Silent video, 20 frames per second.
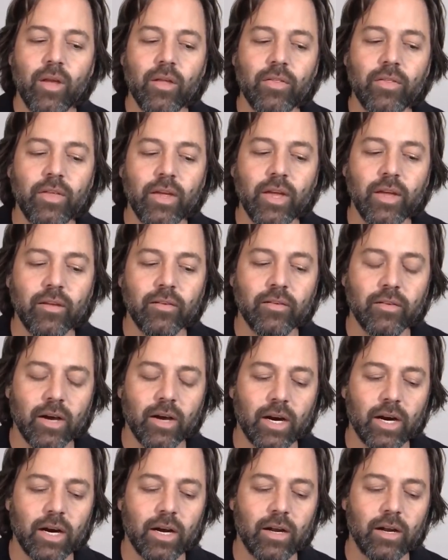
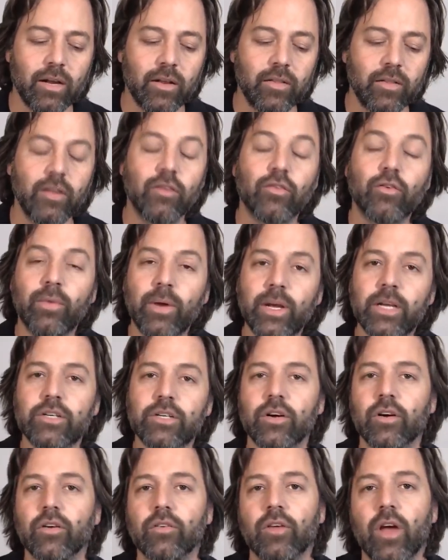these
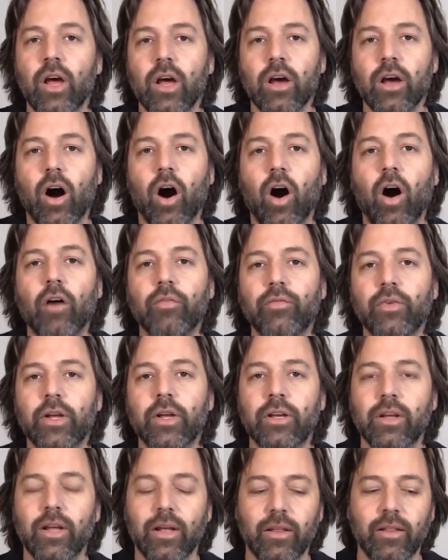creatures,
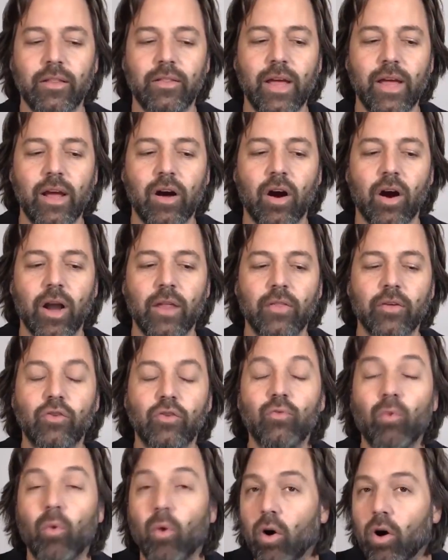often the
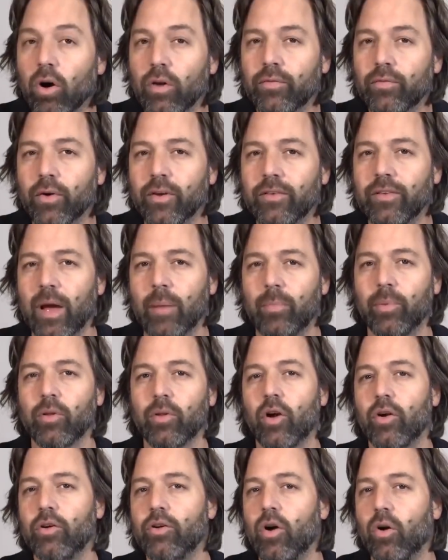dwarves, for example,
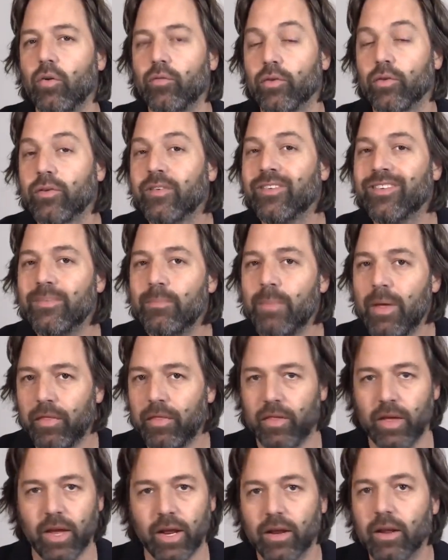are known for
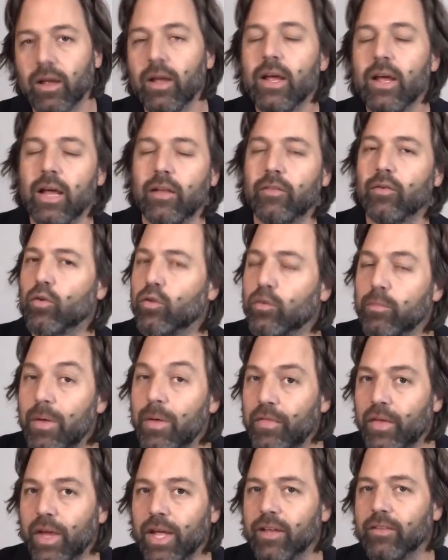smithing. And so
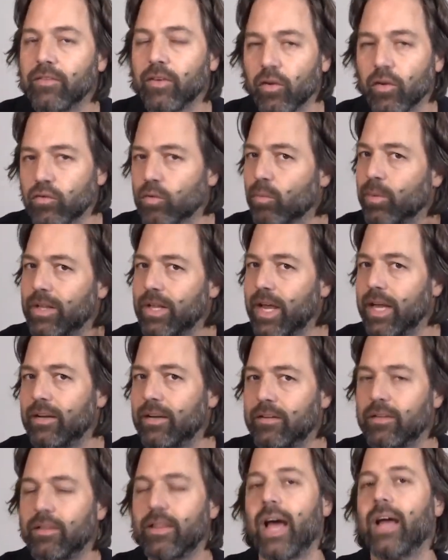smithing is also
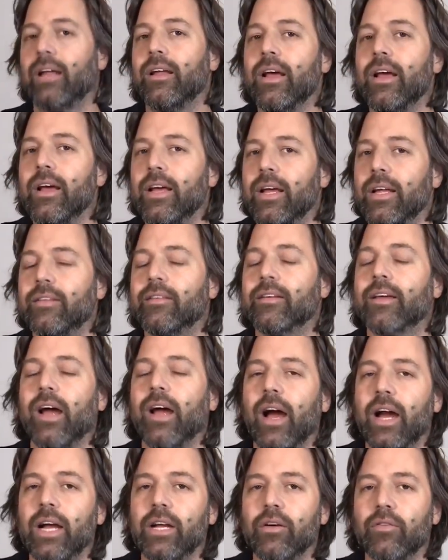related to that. It's
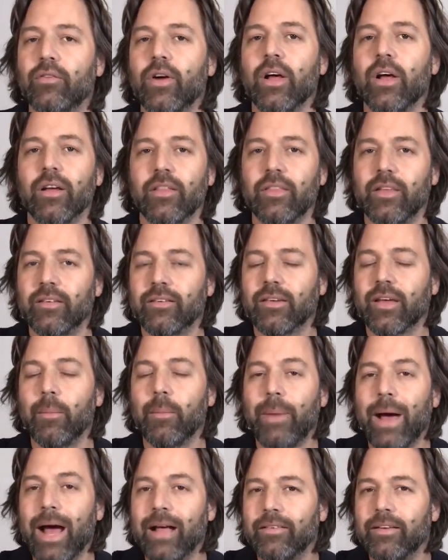kind of this
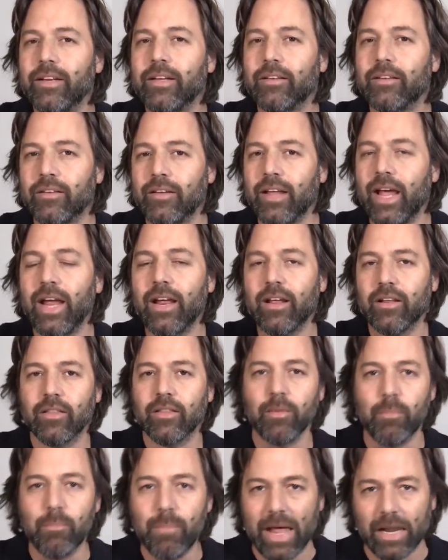capacity to take
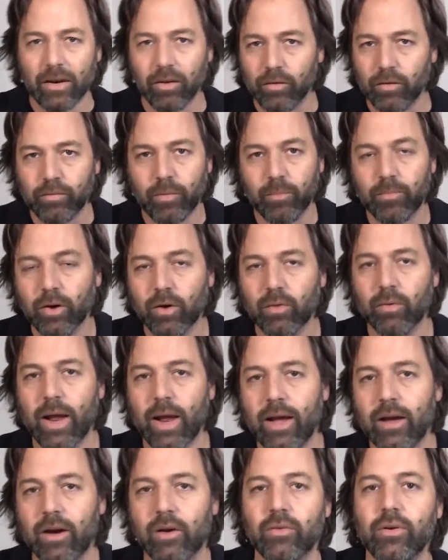the metal from the
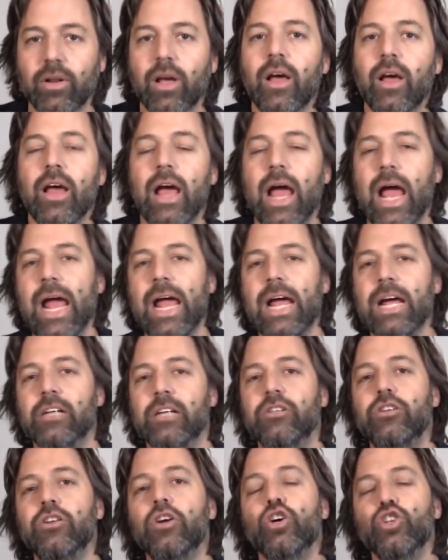ground
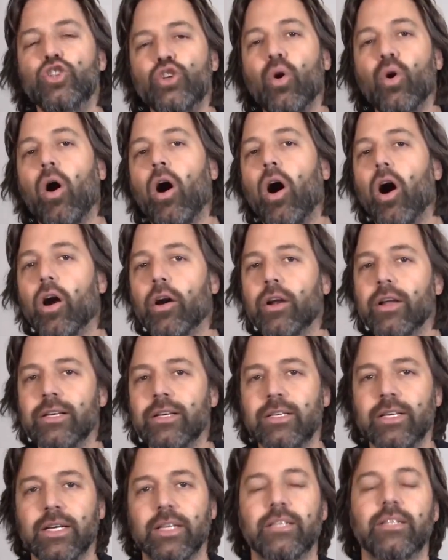and to
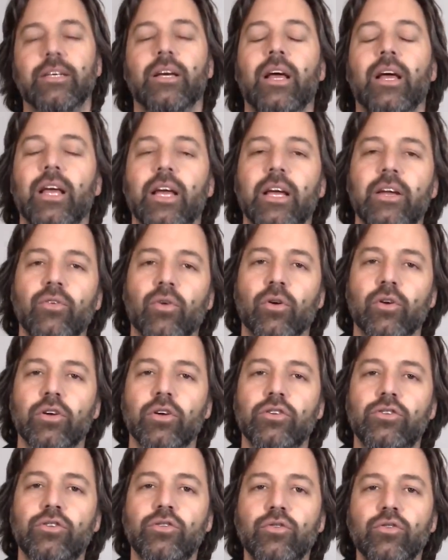harness it in order
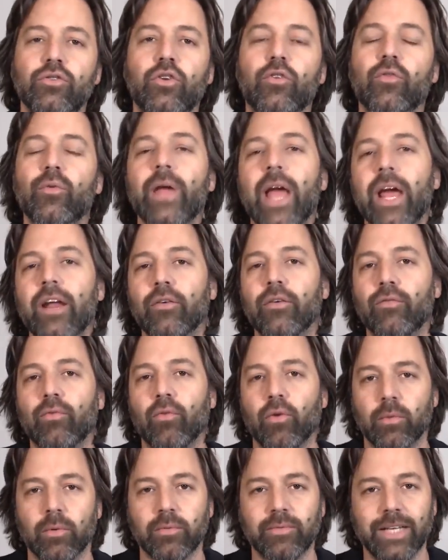to create a
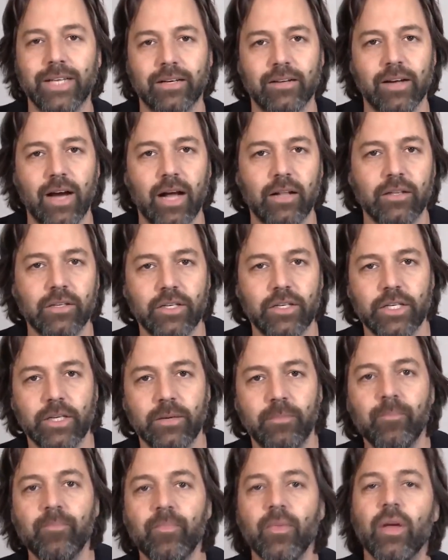form of
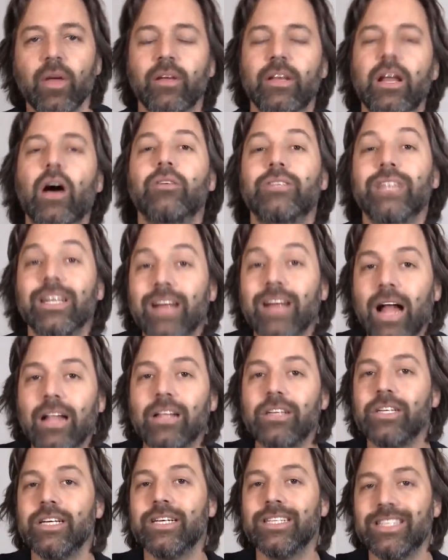technology. Now,
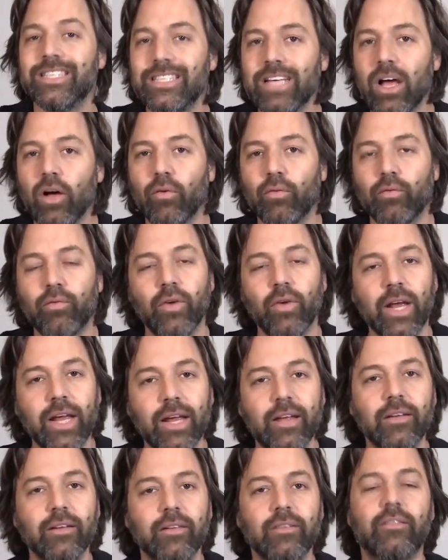technology itself
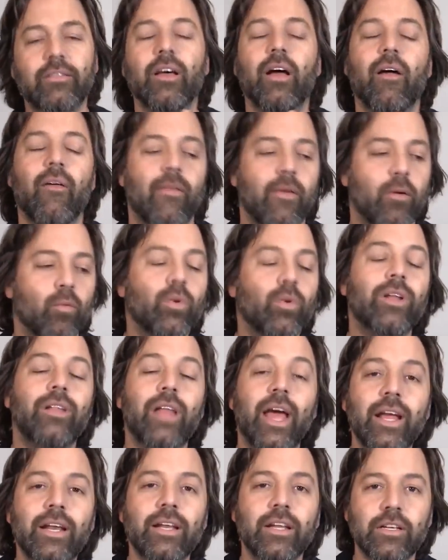is
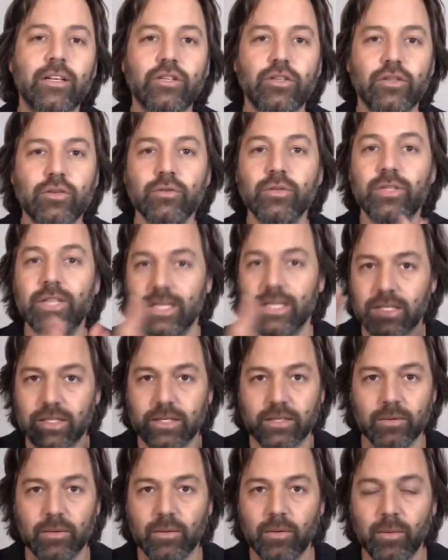related to
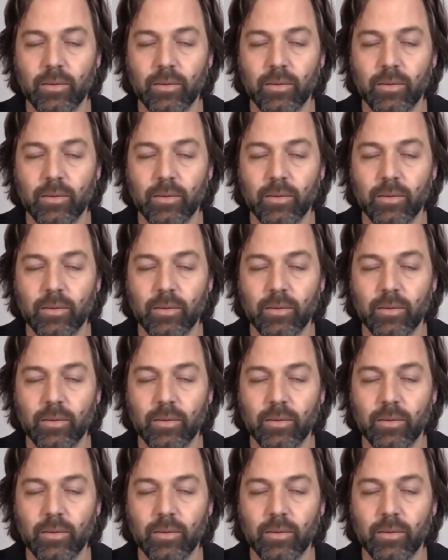this